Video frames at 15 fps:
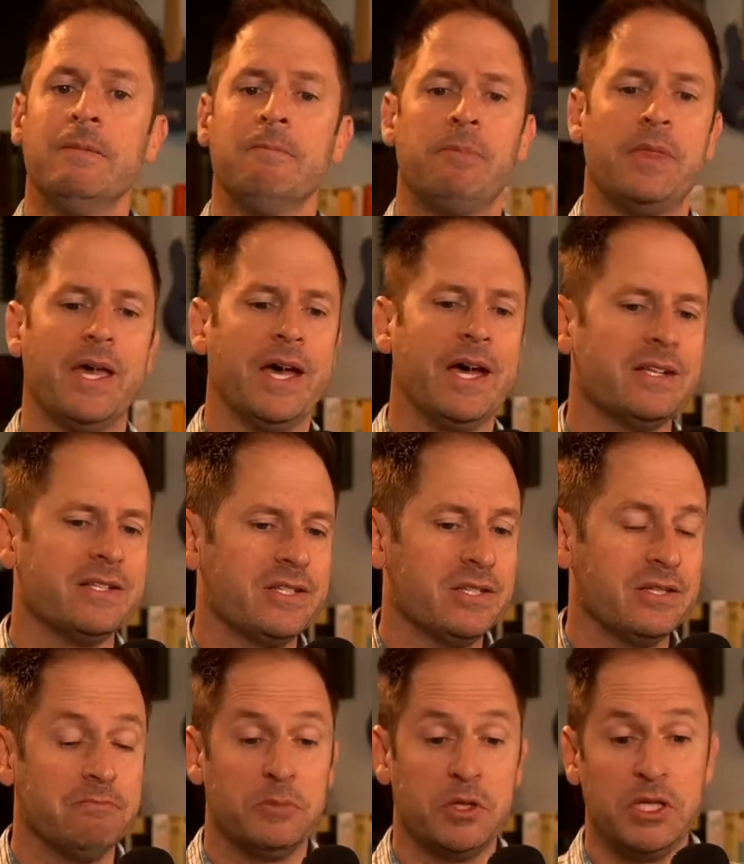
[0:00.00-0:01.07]
that
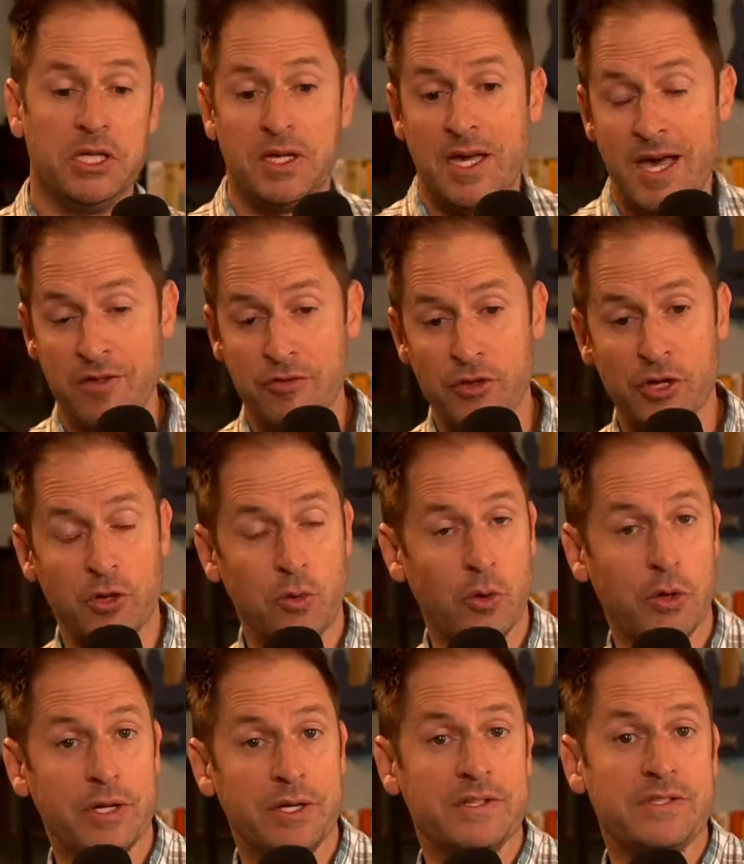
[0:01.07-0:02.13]
the Catholic
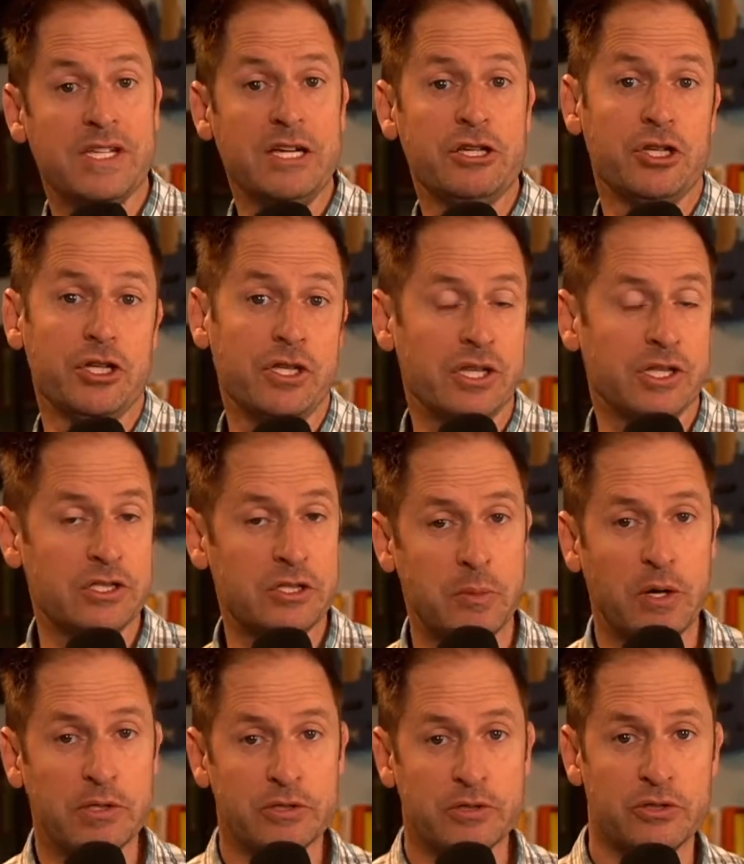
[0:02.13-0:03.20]
organization that
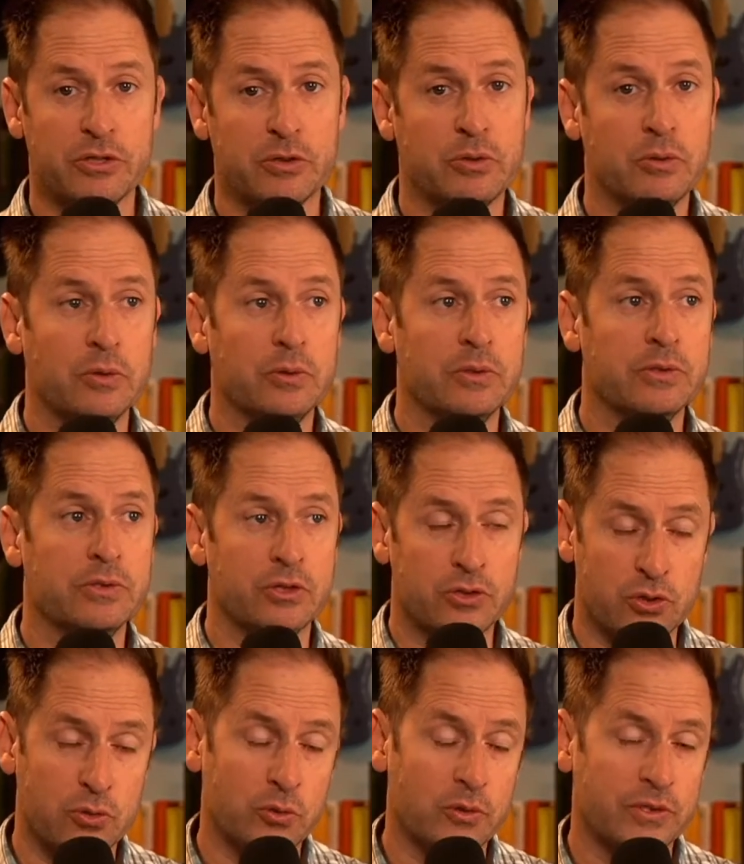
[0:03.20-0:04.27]
sponsors the
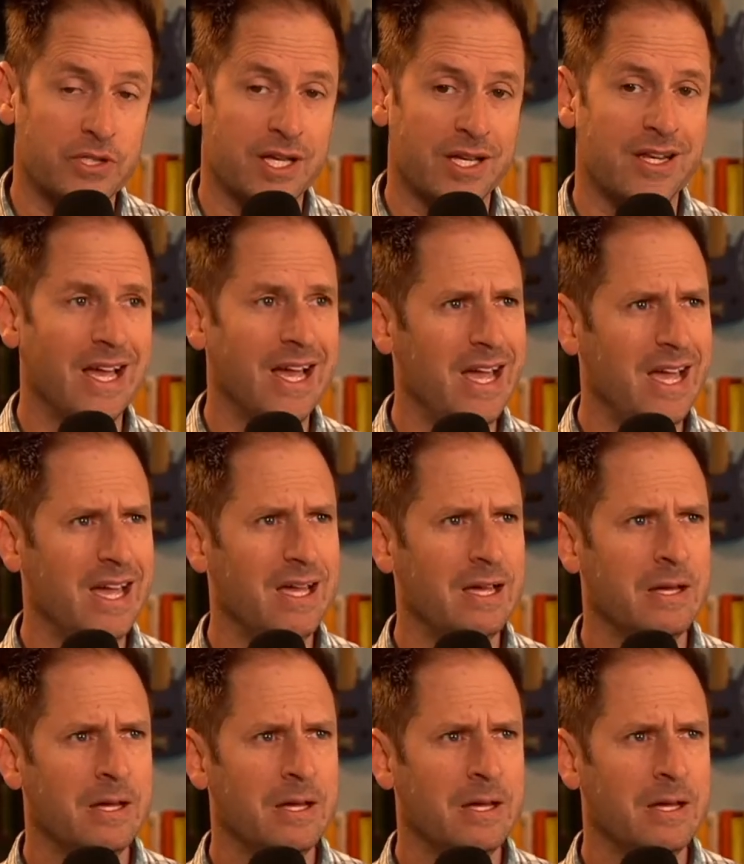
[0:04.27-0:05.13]
school said, hey,